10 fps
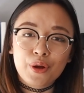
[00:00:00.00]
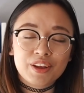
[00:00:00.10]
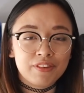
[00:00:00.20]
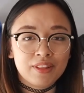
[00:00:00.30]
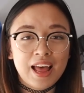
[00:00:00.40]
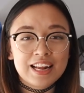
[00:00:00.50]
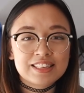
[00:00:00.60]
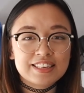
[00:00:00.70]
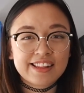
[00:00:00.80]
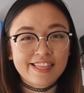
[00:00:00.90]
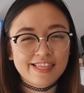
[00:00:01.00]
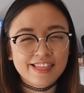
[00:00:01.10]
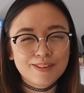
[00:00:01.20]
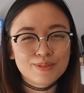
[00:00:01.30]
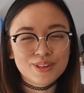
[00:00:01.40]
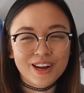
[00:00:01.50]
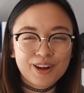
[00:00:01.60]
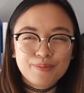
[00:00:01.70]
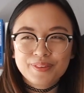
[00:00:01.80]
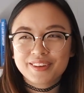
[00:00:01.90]
If you liked it, thumbs
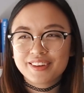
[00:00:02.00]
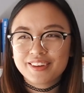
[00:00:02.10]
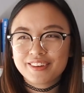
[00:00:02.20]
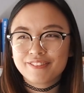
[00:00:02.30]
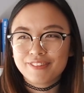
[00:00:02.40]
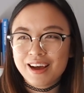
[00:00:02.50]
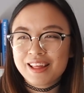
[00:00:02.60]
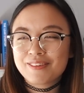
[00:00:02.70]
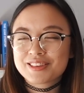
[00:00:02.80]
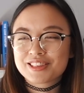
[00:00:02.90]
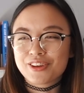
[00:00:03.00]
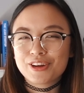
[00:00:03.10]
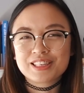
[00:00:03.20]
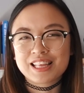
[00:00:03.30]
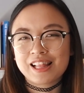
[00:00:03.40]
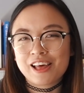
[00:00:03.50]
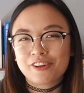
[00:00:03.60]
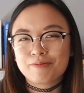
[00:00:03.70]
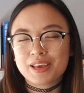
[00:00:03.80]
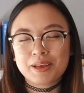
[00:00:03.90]
up. Wow, that was so sellout
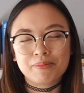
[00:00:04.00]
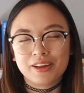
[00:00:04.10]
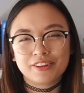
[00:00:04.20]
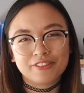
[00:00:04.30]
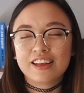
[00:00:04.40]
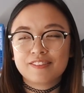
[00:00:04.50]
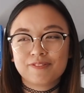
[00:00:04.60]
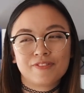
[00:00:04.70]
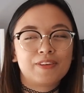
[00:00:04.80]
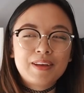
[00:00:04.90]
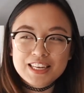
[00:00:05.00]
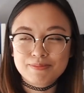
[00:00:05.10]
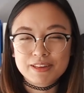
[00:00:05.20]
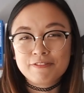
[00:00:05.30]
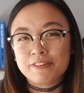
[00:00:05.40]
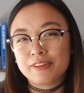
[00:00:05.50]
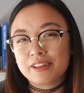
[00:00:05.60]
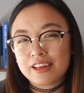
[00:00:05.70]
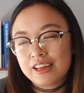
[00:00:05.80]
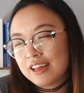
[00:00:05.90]
of me, but it makes me
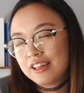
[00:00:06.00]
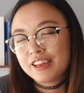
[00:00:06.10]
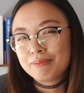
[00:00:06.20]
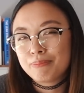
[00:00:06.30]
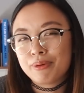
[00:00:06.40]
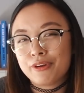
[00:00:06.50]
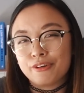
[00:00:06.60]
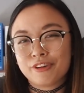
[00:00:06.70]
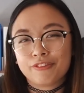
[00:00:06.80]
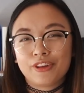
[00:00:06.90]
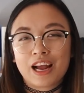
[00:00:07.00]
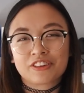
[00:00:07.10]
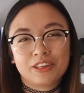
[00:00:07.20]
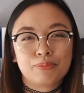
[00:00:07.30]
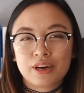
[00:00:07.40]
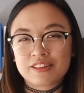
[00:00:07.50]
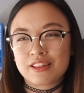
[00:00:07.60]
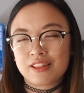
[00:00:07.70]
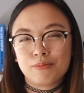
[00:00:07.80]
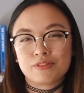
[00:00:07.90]
feel a little bit better if you actually press
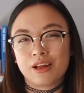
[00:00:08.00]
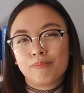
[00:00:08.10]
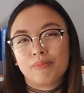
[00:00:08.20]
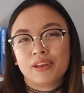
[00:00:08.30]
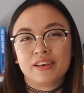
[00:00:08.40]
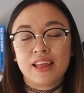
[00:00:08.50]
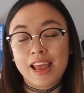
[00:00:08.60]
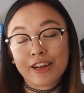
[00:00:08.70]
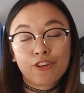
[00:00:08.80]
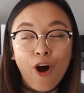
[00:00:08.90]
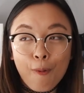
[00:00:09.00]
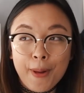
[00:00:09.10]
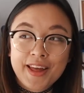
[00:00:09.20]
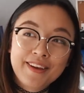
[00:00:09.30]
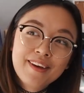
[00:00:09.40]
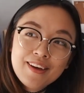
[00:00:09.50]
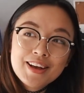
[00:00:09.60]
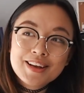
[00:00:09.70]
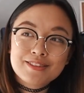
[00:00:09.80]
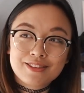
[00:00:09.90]
the thumbs up button and comment
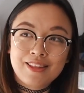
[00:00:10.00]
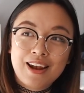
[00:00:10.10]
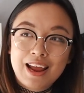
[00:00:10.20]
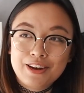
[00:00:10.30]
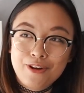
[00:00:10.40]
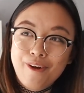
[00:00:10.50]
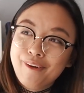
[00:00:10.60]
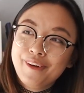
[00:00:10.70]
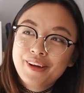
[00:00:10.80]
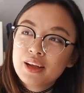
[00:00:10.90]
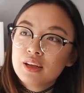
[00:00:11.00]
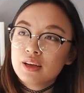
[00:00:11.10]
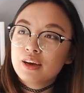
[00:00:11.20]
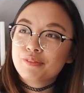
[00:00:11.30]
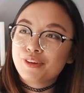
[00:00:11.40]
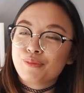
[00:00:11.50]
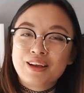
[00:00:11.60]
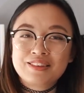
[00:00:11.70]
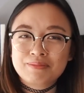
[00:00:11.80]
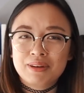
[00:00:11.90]
so that I know I'm not
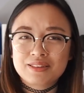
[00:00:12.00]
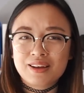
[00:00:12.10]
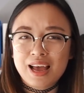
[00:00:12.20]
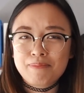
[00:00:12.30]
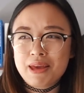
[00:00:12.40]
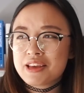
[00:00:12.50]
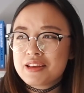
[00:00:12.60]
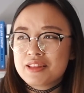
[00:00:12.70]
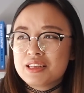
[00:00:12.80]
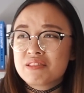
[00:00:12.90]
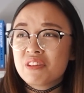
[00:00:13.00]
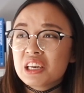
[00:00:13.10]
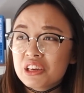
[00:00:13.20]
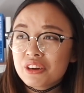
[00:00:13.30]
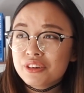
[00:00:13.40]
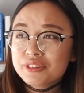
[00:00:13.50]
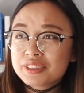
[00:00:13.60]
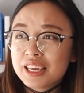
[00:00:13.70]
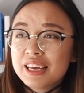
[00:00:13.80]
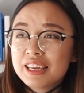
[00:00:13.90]
wasting my time making these videos.